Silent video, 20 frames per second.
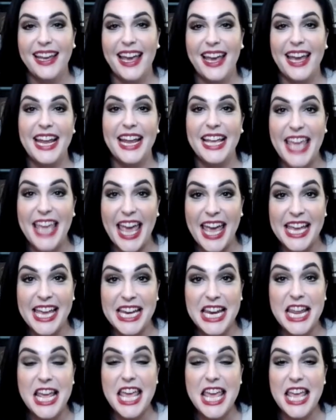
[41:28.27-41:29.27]
And
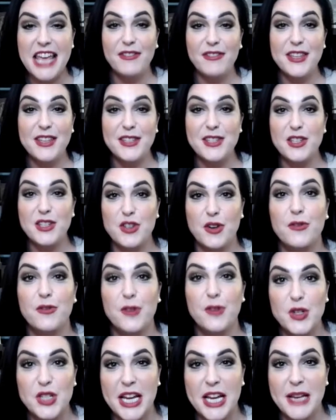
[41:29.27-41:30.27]
again, if this is your
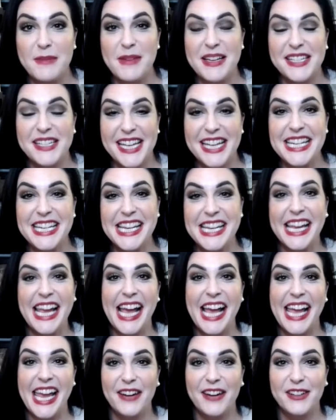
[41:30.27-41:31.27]
first time attending
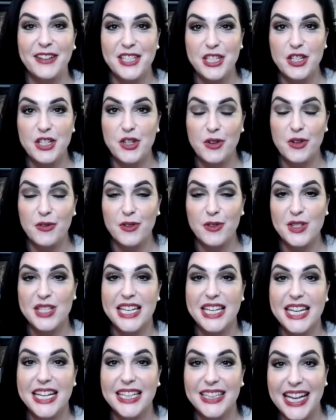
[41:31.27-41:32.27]
a Heritage
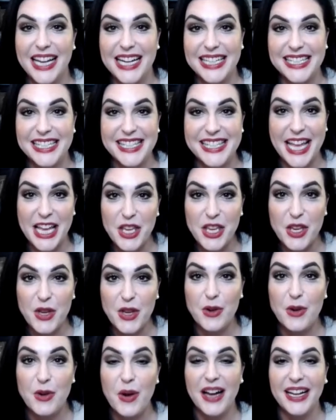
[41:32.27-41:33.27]
University class, thank
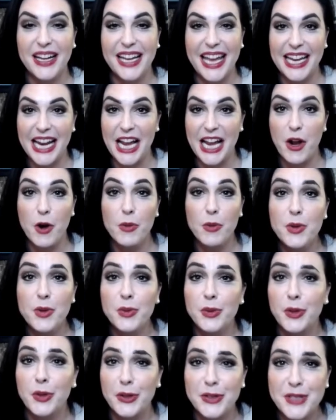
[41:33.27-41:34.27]
you again. I hope you
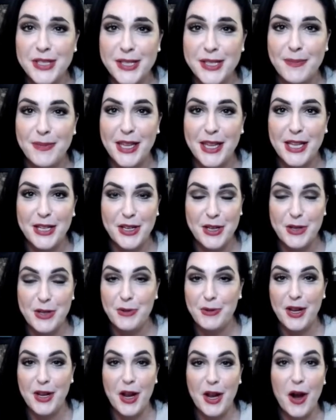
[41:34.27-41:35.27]
learned something
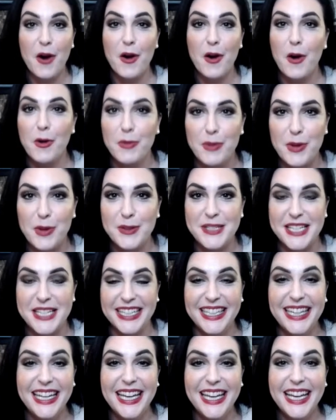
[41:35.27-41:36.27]
new. We all hope you
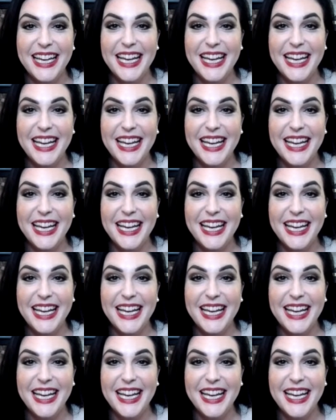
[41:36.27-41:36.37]
did.